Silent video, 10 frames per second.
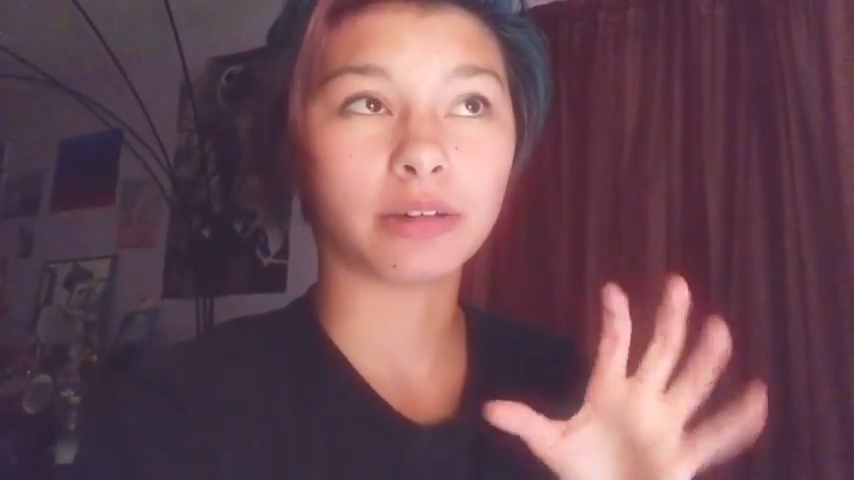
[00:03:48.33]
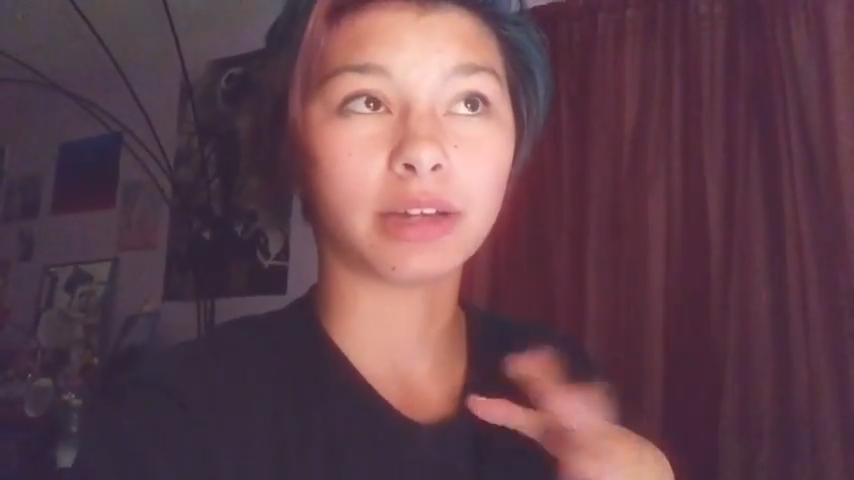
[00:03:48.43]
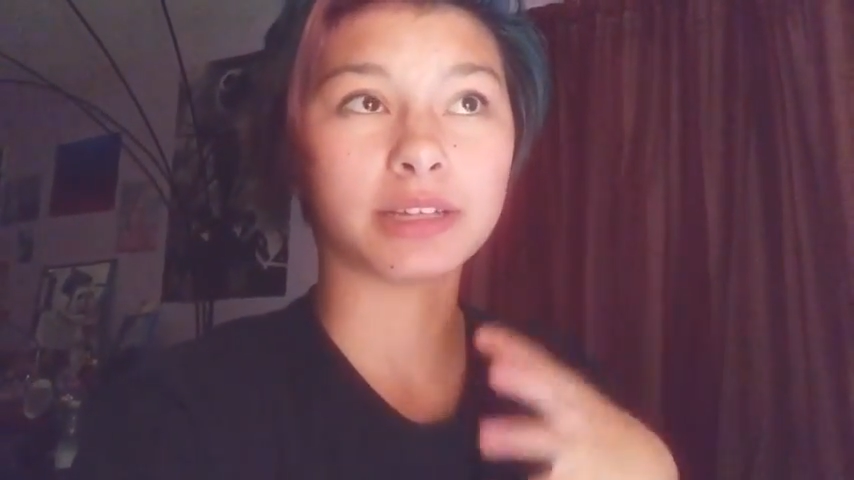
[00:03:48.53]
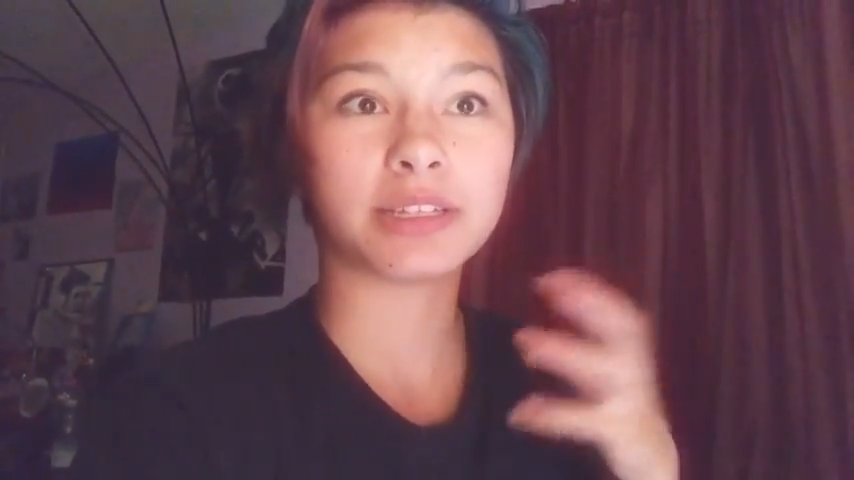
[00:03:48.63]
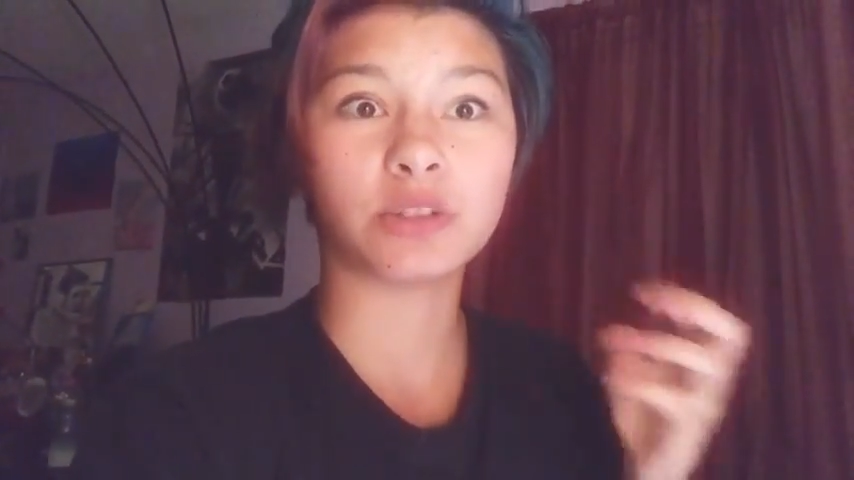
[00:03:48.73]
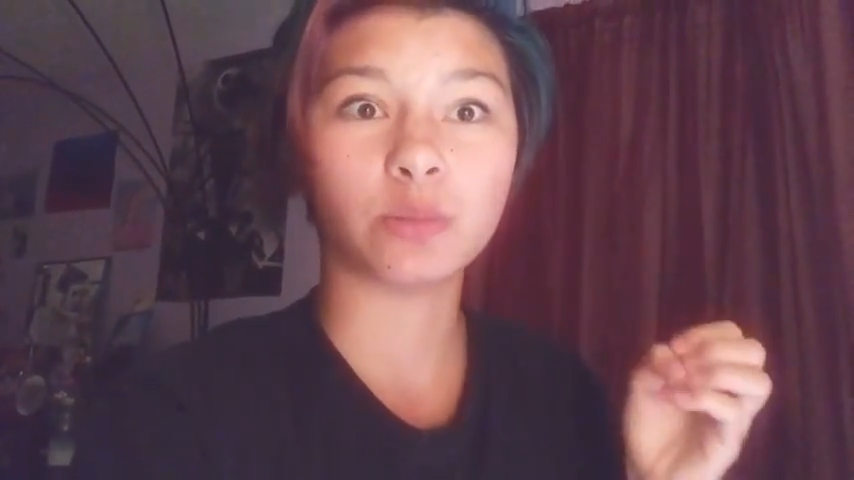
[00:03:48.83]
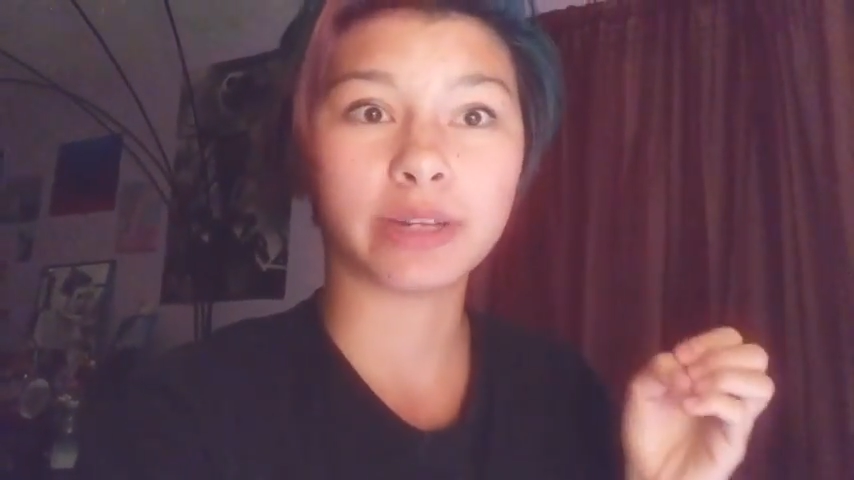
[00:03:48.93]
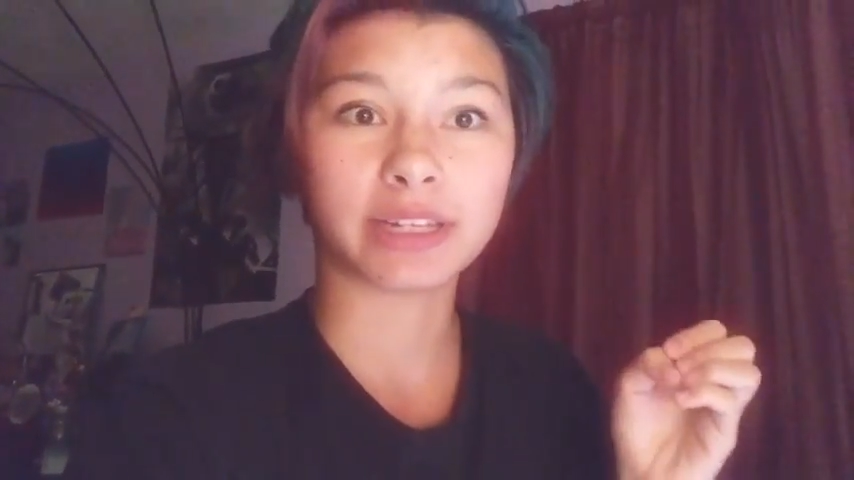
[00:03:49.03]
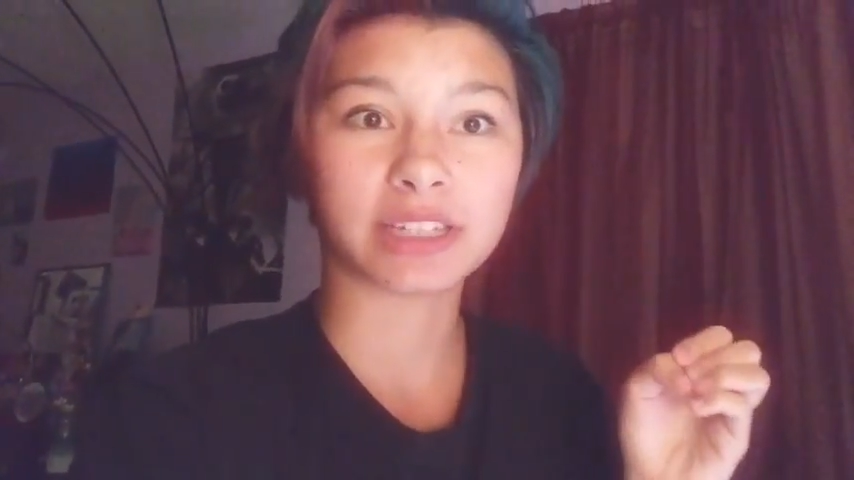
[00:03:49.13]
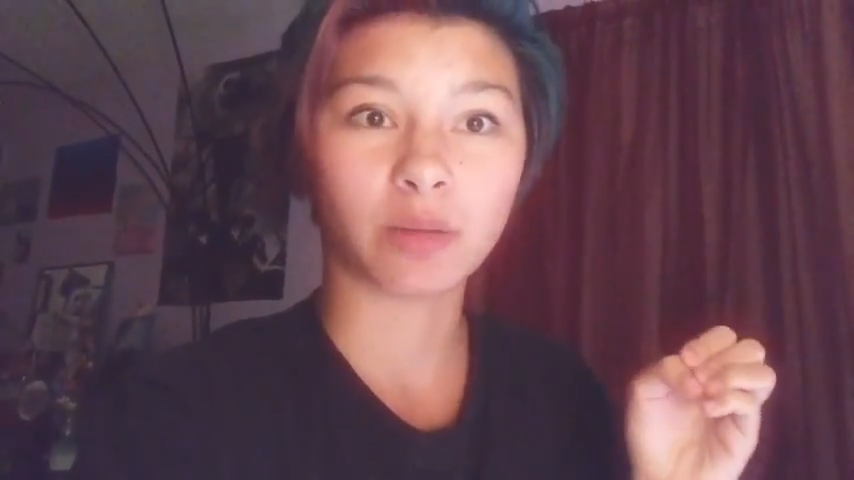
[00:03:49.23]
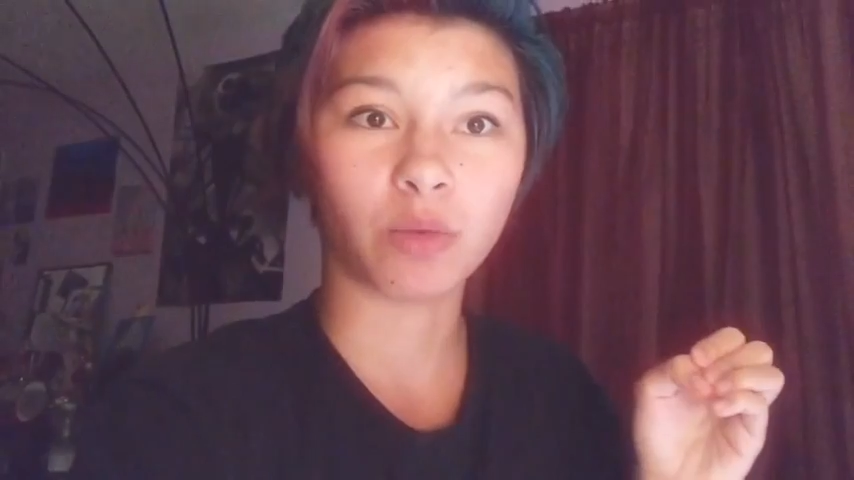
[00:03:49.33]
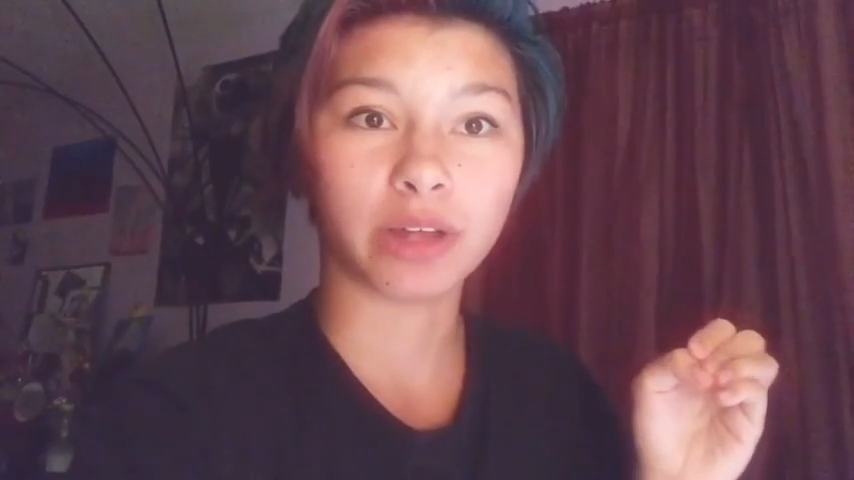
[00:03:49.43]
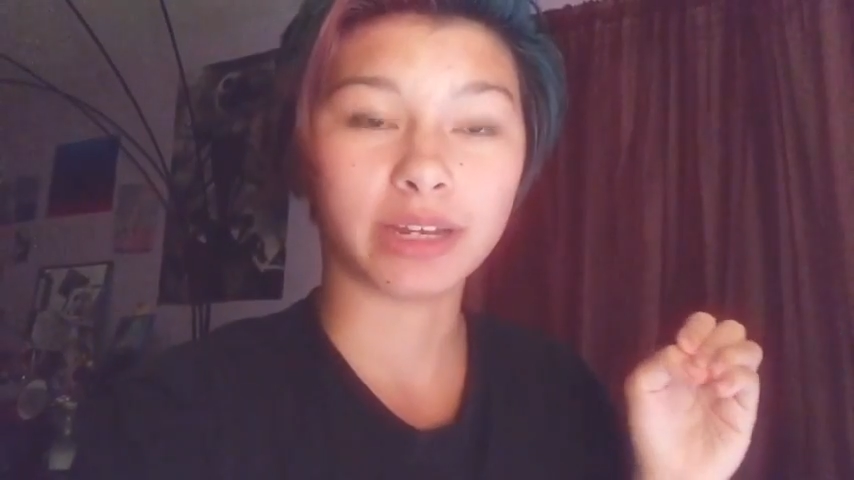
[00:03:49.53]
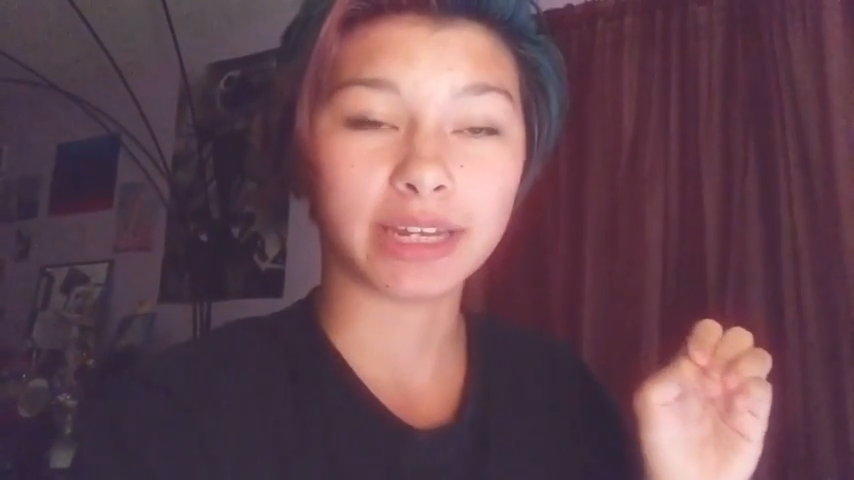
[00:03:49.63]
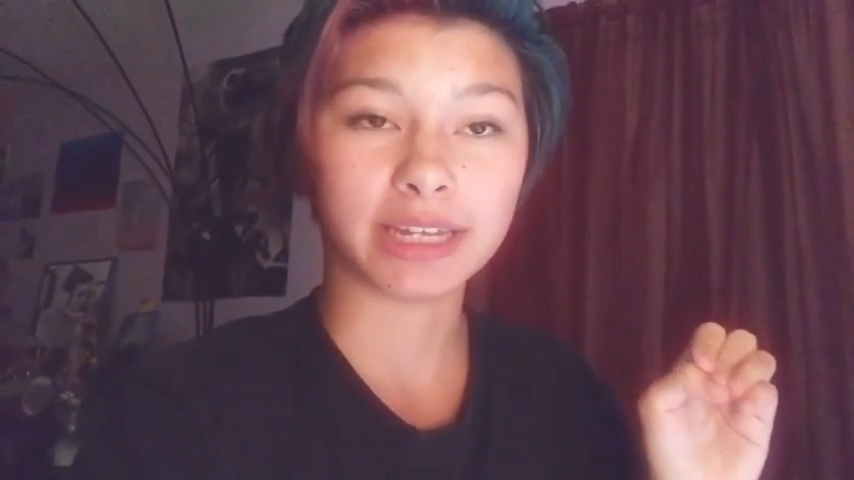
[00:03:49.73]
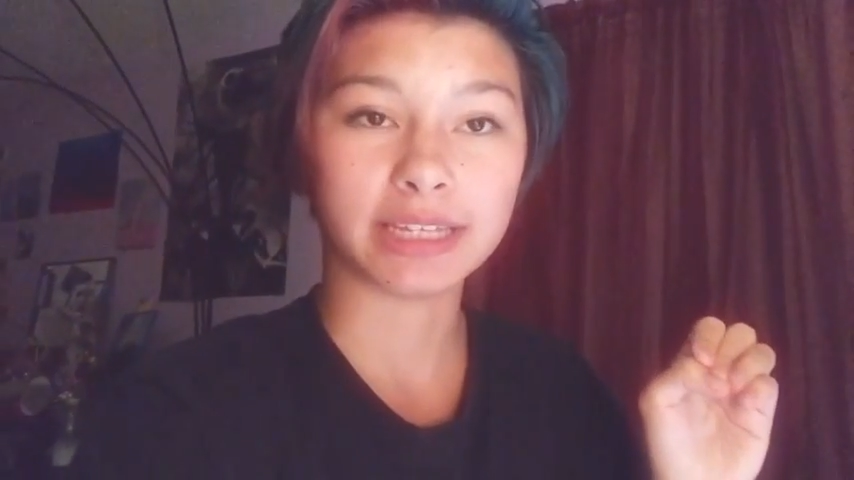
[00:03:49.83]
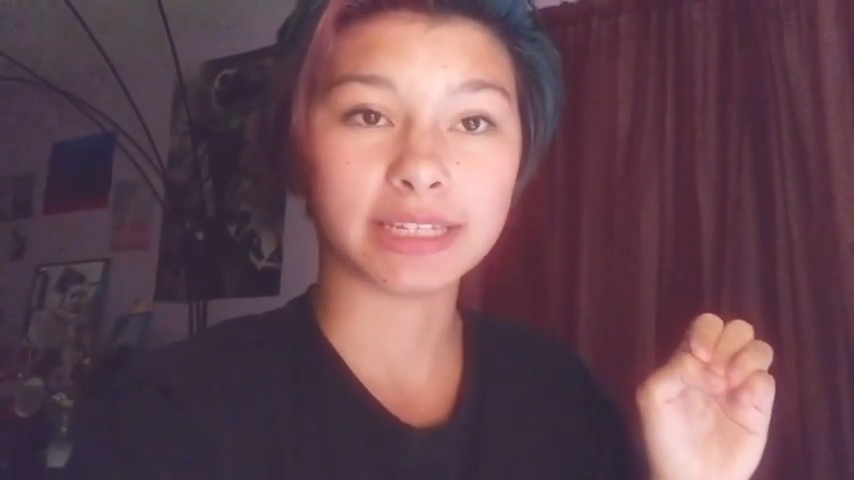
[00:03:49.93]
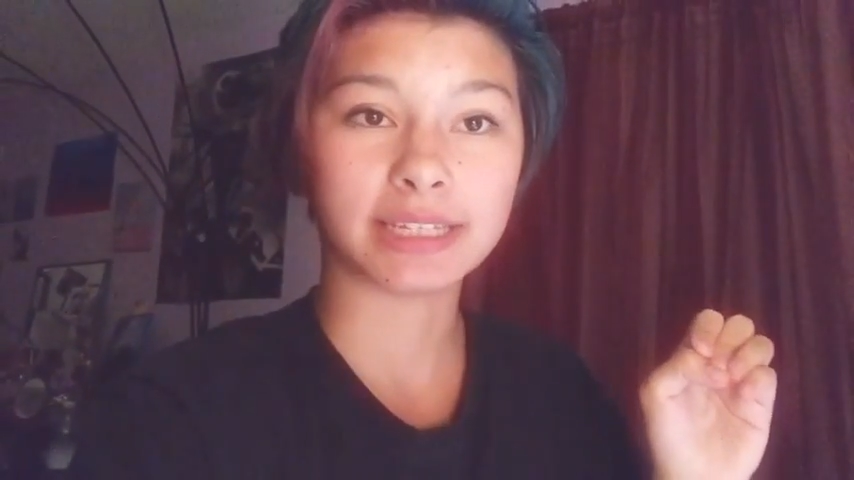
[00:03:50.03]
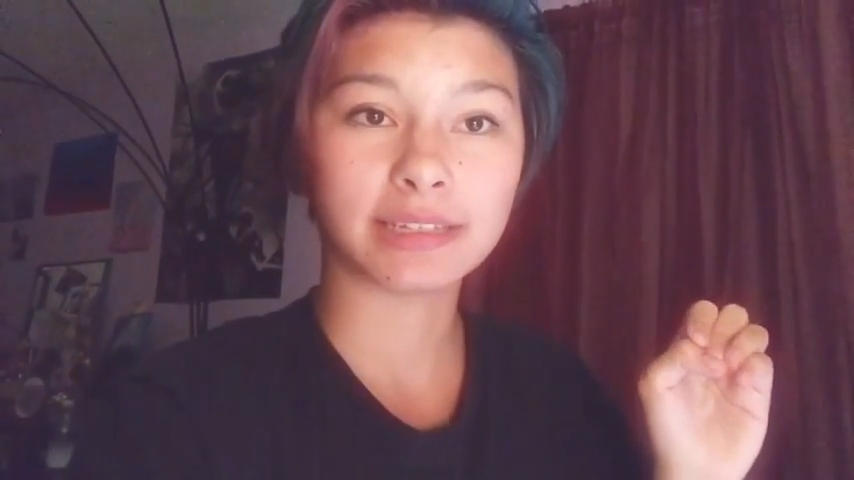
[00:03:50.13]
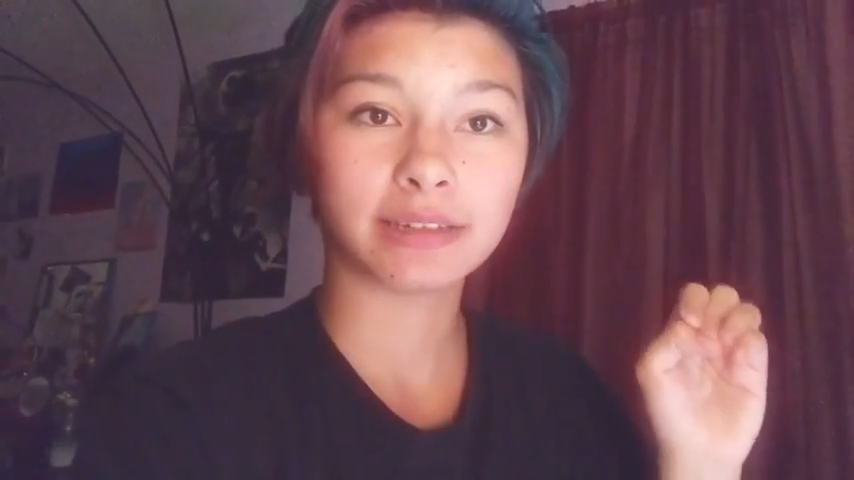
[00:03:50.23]
assuming someone
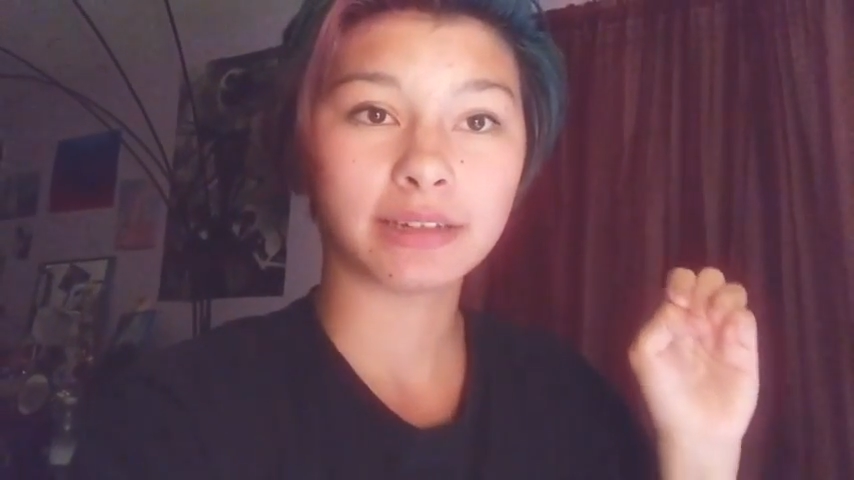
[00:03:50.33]
is